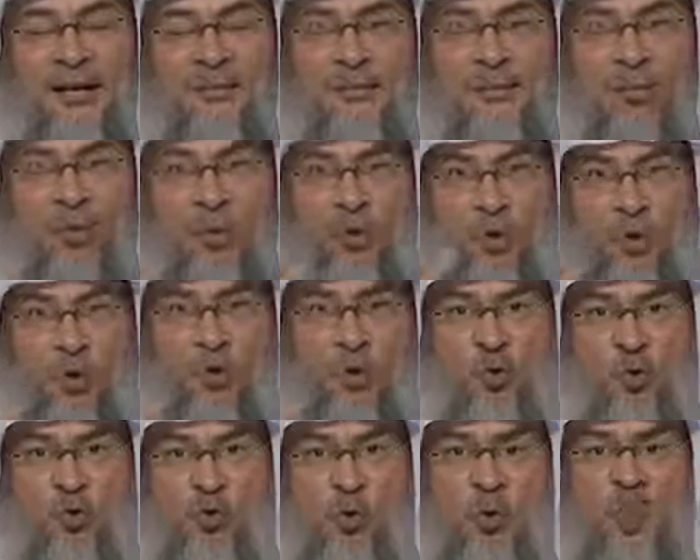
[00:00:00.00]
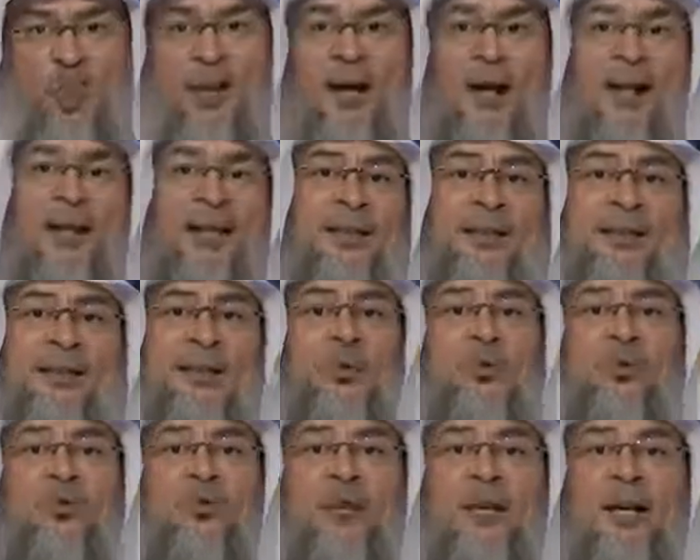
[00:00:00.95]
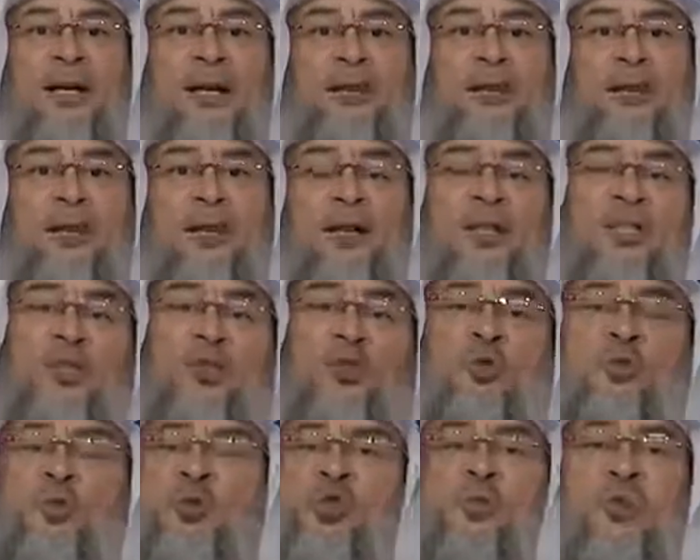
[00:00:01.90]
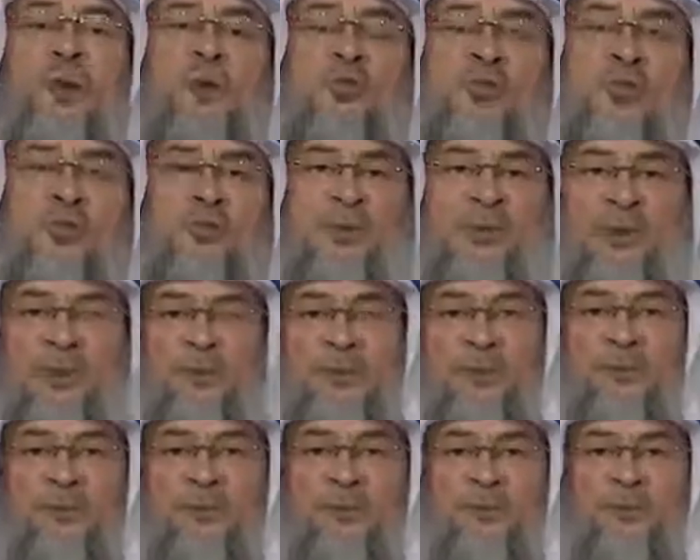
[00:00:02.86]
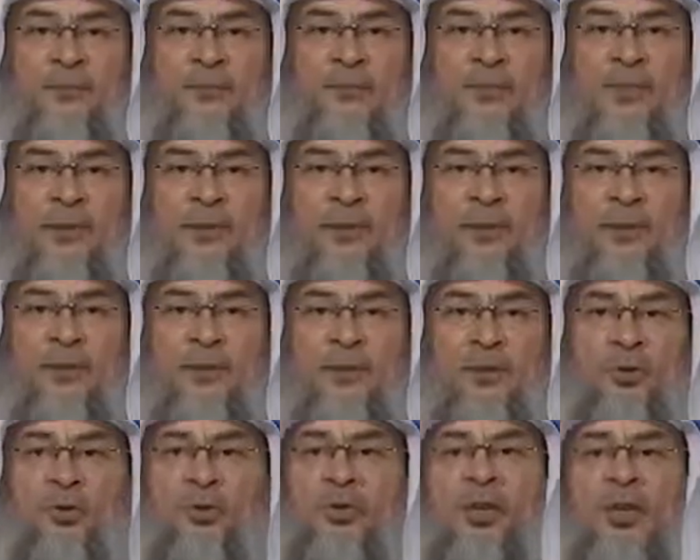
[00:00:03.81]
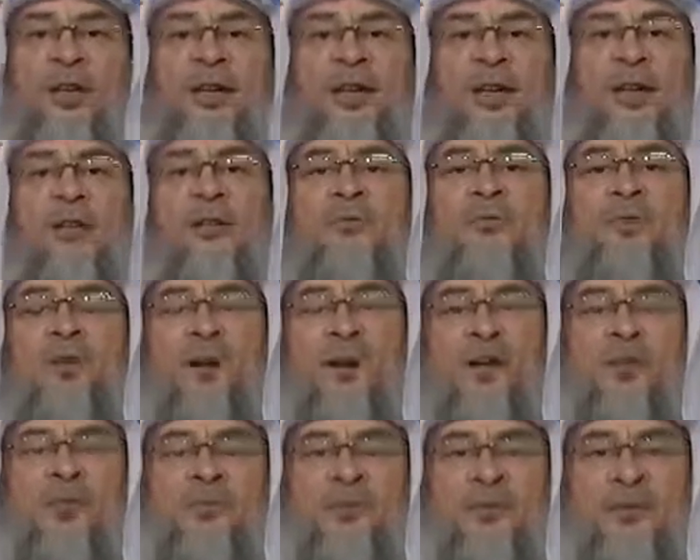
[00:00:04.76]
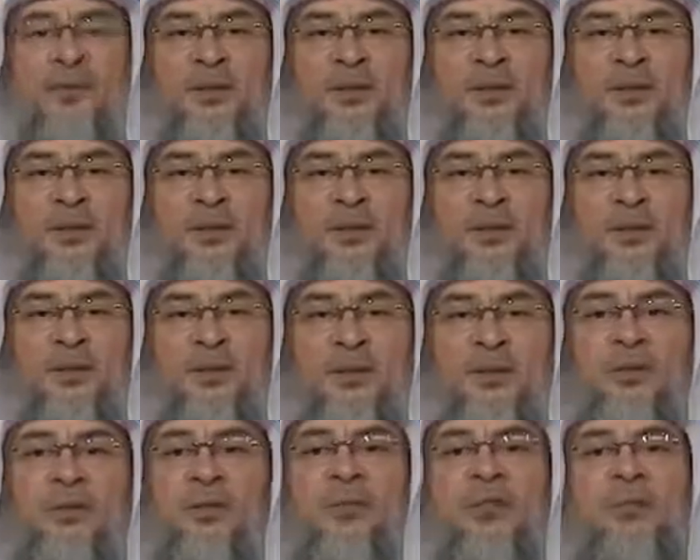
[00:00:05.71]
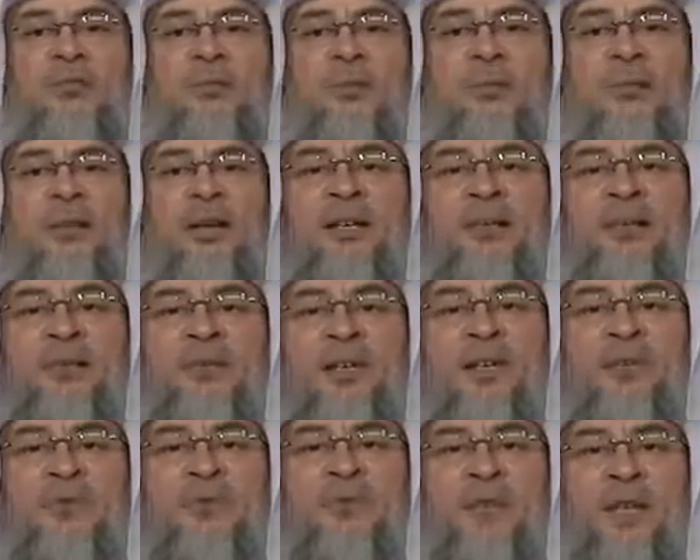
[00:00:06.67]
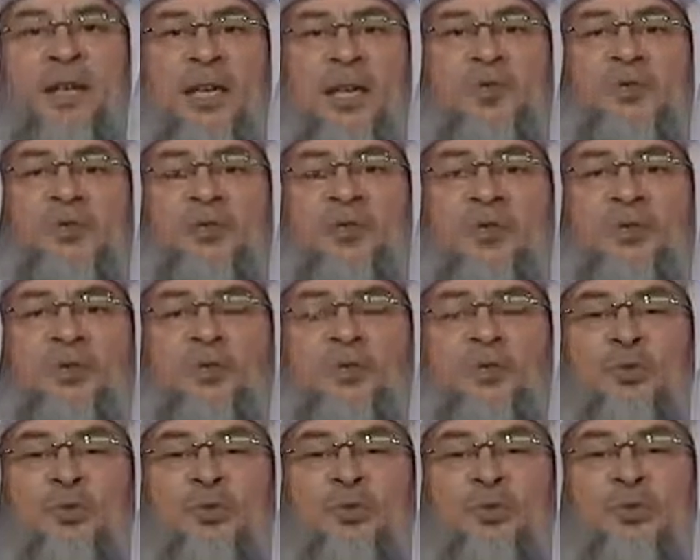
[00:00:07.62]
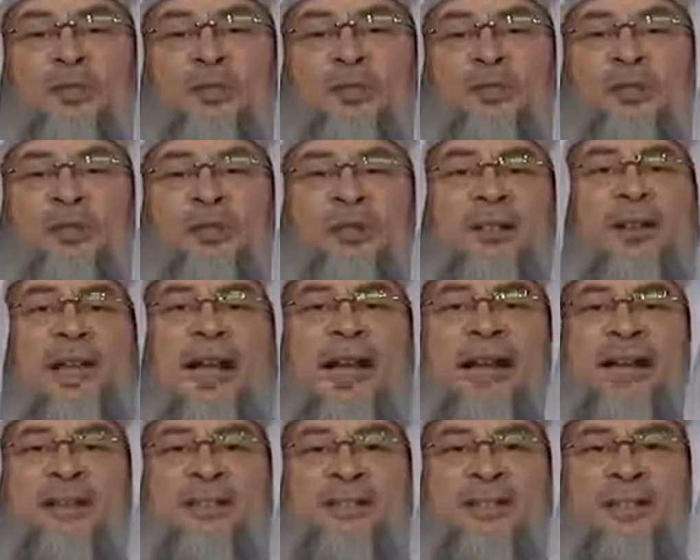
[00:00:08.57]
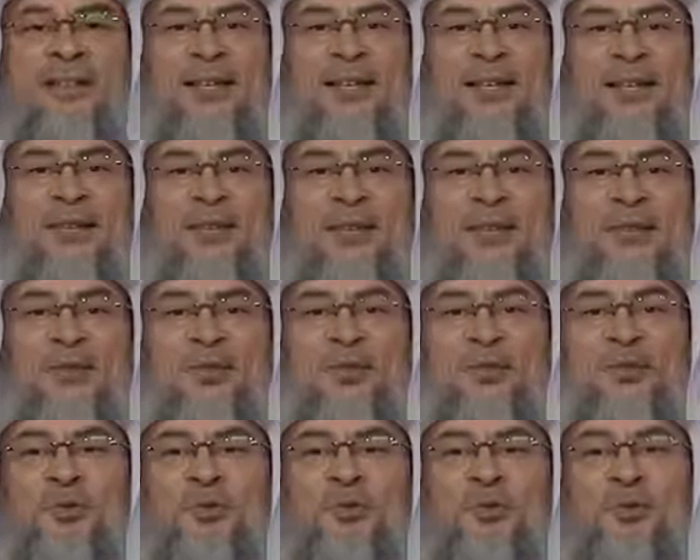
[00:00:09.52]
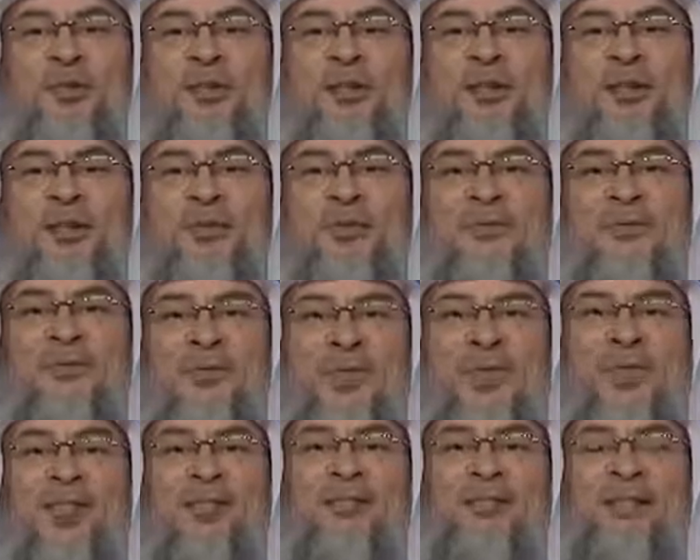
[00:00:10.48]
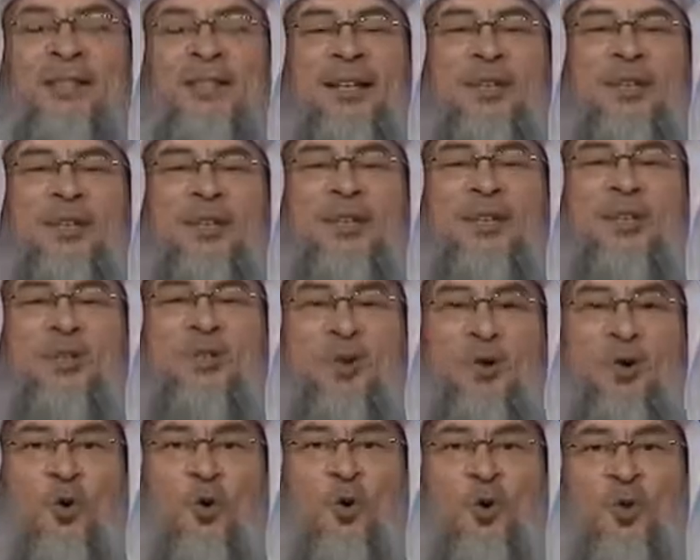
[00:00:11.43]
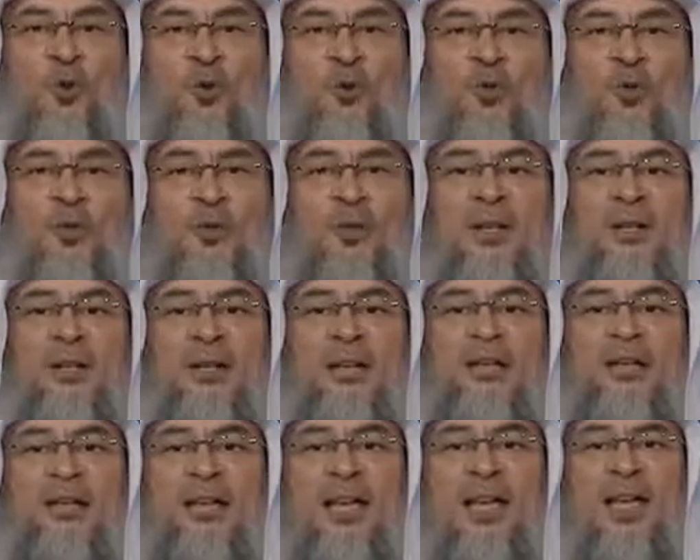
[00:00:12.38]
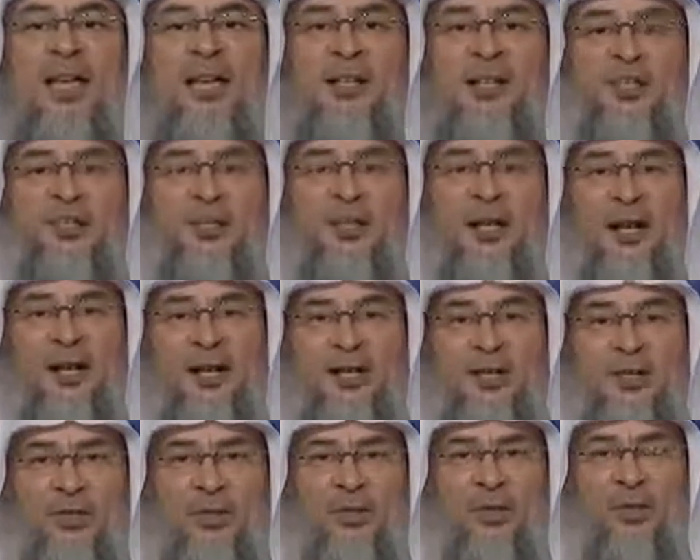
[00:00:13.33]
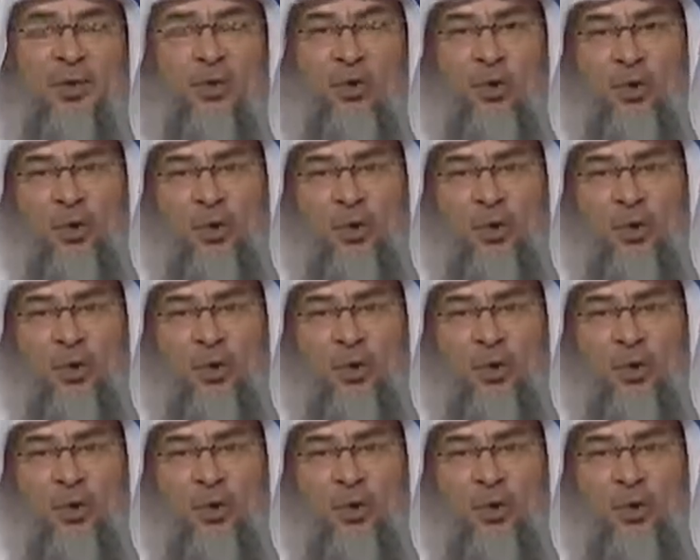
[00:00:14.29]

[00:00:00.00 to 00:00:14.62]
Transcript: For you, I tell you that it is your responsibility to take care of your husband, to give him a safe haven to relax in, to feel that he is home so that he's energized to